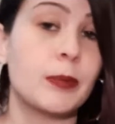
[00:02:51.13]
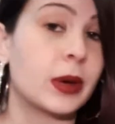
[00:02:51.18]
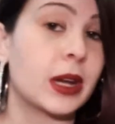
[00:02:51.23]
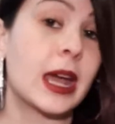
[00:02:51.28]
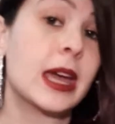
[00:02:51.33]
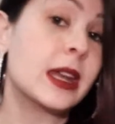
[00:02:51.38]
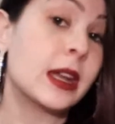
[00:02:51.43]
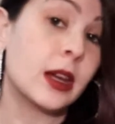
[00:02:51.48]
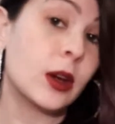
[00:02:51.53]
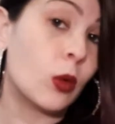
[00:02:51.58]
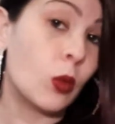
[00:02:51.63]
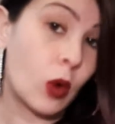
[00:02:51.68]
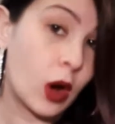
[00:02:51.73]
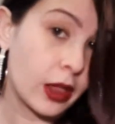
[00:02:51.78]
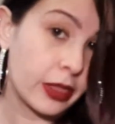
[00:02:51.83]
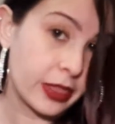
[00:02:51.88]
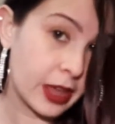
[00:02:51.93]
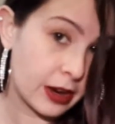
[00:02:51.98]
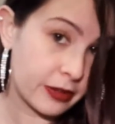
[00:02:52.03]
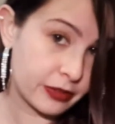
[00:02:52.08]
but I didn't
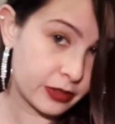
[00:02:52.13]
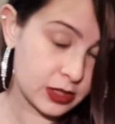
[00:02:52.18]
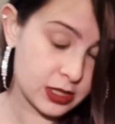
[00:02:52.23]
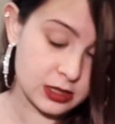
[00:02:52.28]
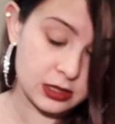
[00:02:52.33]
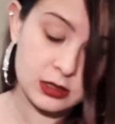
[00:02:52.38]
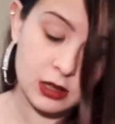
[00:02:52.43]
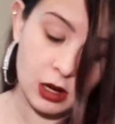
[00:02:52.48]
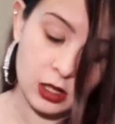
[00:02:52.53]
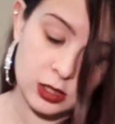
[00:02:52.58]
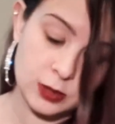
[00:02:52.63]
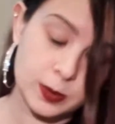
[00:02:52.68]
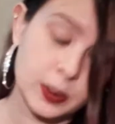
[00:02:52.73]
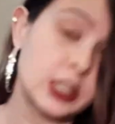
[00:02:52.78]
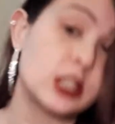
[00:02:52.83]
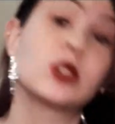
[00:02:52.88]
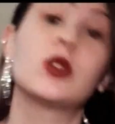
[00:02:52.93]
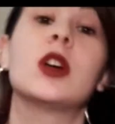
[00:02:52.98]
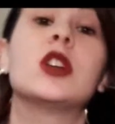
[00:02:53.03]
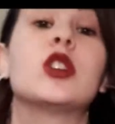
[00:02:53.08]
want that for this
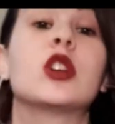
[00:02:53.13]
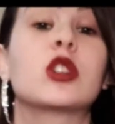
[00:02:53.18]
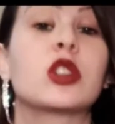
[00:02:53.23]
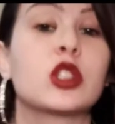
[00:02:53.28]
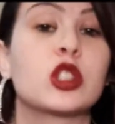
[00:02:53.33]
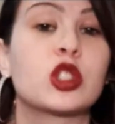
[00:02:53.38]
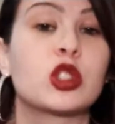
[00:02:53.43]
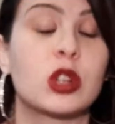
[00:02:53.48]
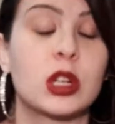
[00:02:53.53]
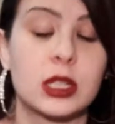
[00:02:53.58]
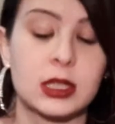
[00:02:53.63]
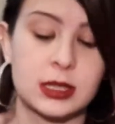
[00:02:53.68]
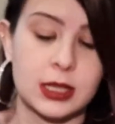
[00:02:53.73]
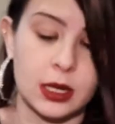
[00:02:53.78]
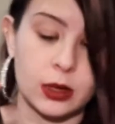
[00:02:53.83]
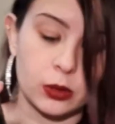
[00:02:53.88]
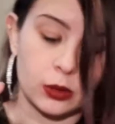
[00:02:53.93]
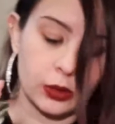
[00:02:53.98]
cosplay, so I took the strings out.